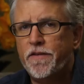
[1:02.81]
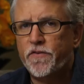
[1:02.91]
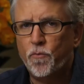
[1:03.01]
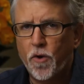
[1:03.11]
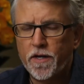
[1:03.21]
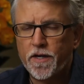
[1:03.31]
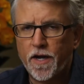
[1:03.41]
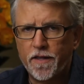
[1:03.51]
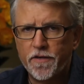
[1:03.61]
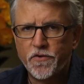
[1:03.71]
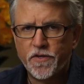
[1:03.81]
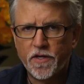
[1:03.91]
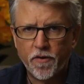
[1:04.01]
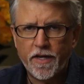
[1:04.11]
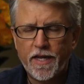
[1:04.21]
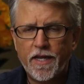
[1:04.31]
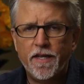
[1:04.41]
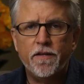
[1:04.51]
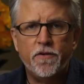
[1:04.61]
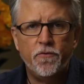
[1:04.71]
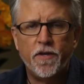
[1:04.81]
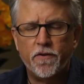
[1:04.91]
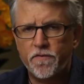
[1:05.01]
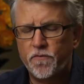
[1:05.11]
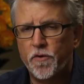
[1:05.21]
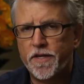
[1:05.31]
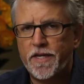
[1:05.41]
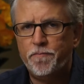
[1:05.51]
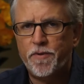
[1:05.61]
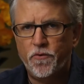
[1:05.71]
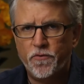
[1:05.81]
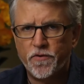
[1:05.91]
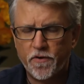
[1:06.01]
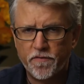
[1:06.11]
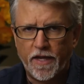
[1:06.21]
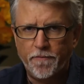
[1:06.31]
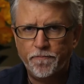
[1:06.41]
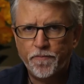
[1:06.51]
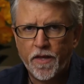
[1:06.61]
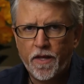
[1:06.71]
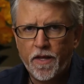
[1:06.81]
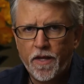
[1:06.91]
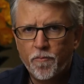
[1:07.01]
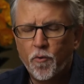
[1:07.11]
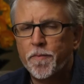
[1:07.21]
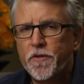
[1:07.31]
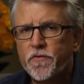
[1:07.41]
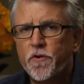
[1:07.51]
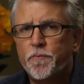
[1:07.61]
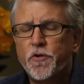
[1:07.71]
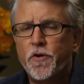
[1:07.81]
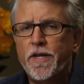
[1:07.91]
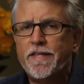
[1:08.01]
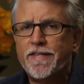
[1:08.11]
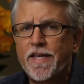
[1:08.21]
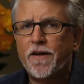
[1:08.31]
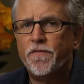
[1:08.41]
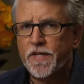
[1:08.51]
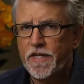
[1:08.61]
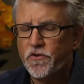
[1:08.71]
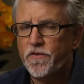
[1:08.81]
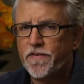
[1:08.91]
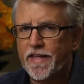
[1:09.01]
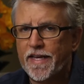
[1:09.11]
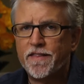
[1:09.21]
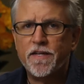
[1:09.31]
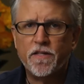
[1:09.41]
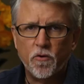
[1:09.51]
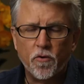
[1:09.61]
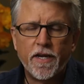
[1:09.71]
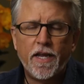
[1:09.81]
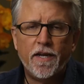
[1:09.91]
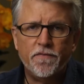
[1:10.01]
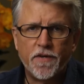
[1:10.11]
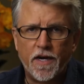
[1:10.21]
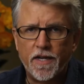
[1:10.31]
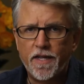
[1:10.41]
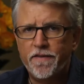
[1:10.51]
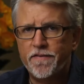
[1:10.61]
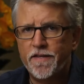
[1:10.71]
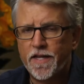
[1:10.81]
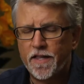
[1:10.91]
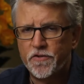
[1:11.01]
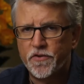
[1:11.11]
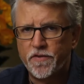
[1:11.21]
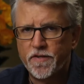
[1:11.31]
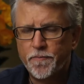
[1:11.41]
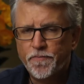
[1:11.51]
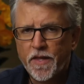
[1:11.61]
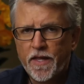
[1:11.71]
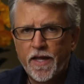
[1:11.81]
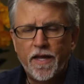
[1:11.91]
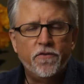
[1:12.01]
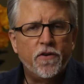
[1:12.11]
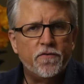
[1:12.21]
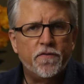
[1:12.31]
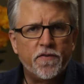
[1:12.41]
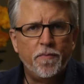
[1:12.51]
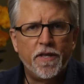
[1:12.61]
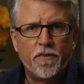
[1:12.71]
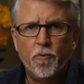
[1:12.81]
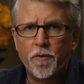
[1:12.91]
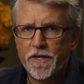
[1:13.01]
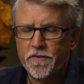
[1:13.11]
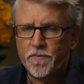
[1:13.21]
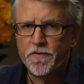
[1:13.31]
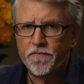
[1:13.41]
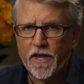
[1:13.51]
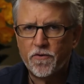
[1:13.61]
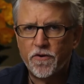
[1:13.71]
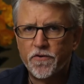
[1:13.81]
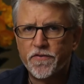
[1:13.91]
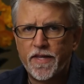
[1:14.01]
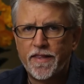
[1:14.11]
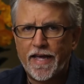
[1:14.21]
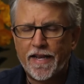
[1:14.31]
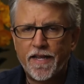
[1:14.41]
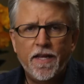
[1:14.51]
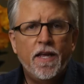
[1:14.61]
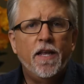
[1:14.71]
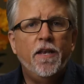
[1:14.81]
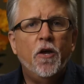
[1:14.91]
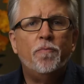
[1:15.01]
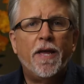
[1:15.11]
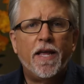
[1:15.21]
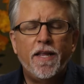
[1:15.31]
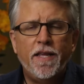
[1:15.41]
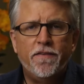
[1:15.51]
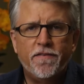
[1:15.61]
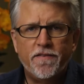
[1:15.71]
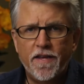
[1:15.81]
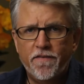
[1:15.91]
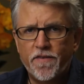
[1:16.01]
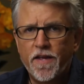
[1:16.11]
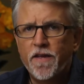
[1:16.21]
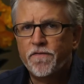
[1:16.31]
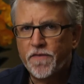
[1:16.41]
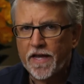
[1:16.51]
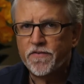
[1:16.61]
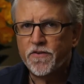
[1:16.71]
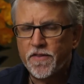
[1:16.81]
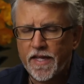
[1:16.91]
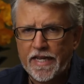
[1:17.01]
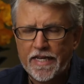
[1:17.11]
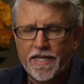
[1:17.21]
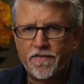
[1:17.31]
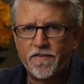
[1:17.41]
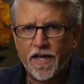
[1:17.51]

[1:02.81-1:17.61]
least one college degree in a 2014 Pew survey. Mormon scripture itself teaches that the glory of God is intelligence. And Joseph Smith, Mormonism's founder, said that no man is saved faster than he gets